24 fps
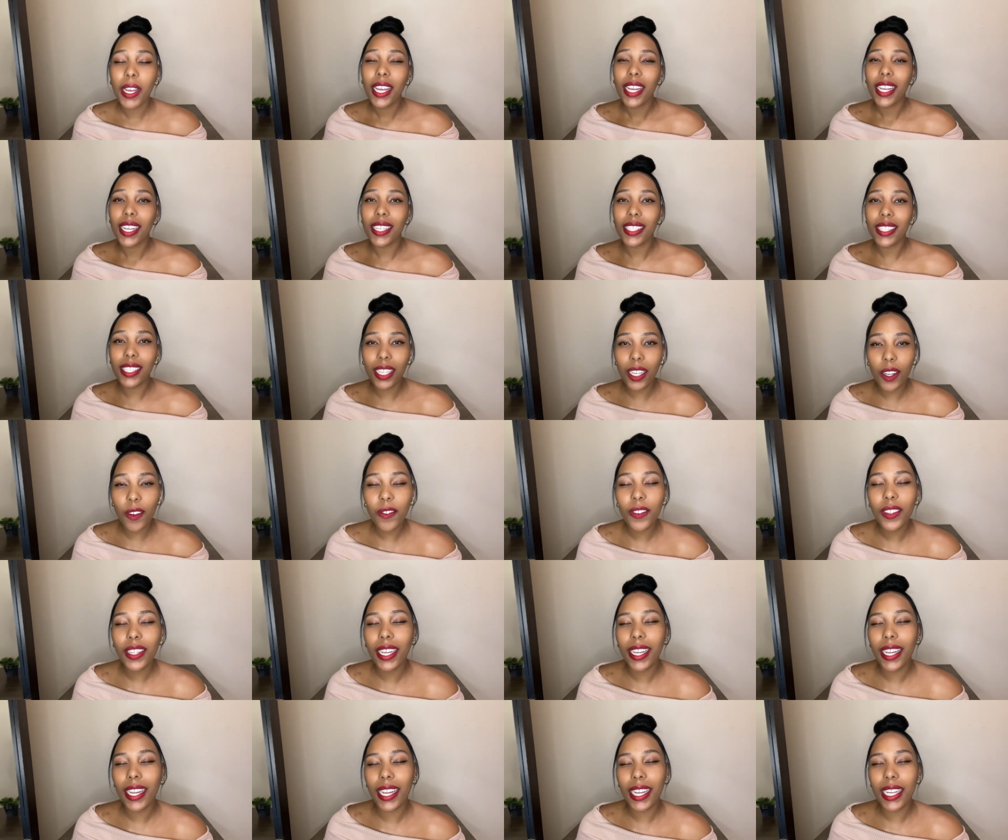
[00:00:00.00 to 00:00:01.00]
is if
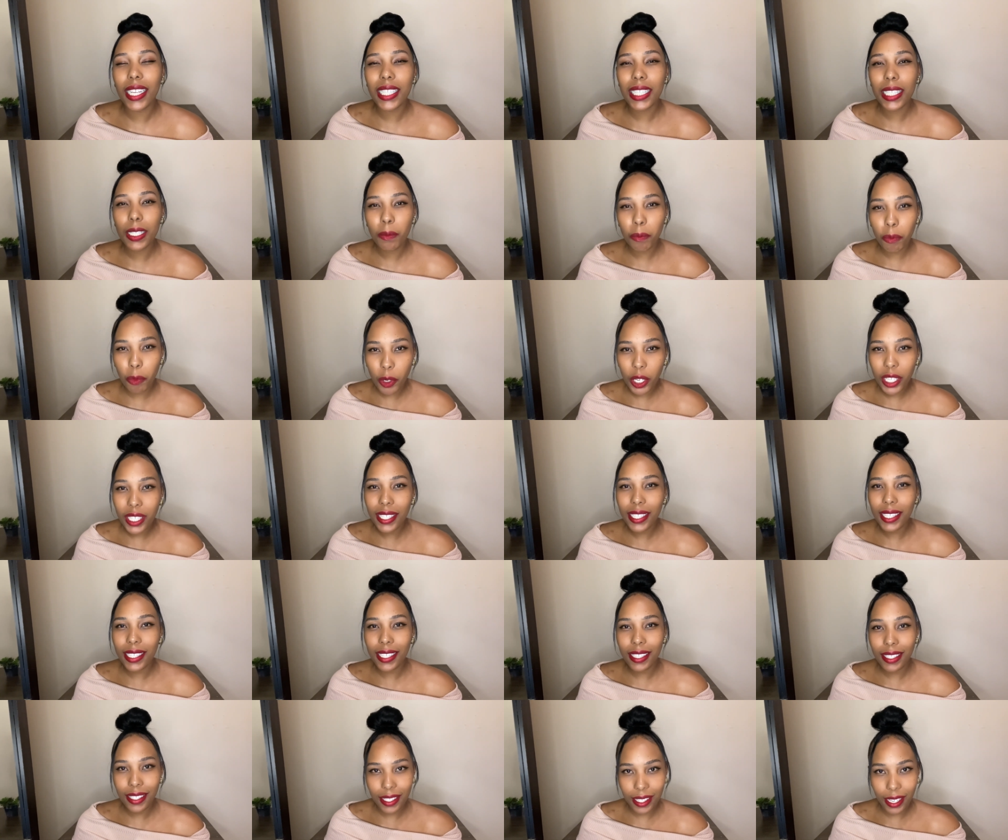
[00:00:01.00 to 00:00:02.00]
they
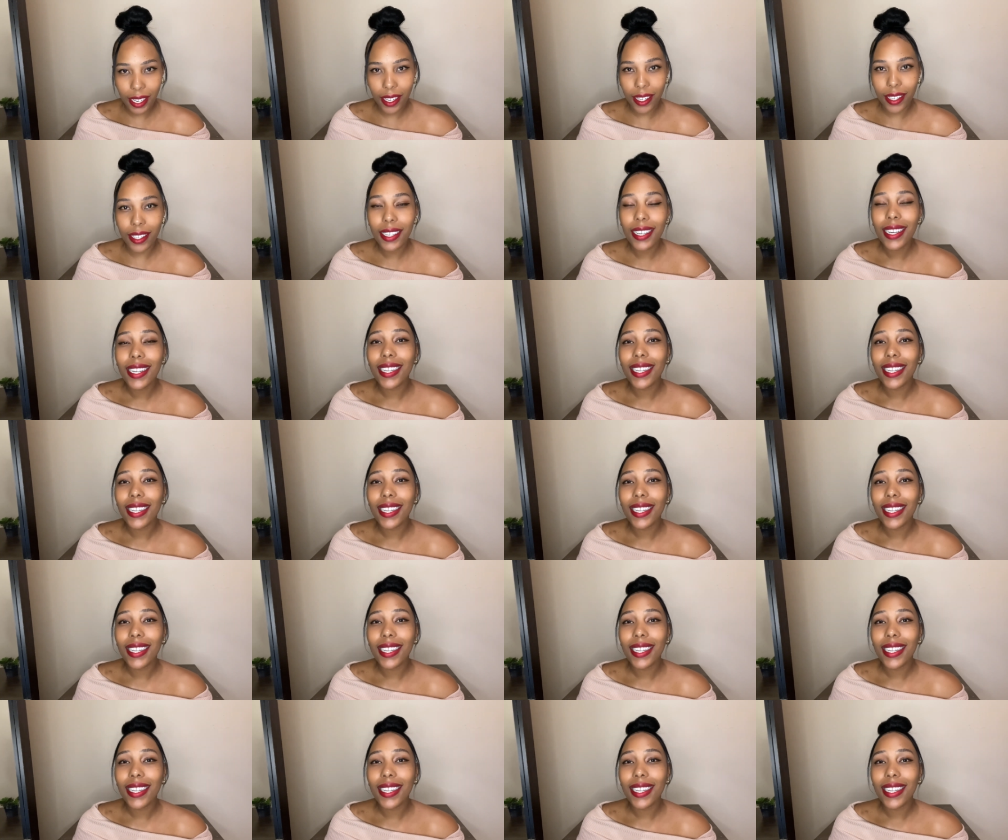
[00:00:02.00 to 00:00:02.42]
expressly say,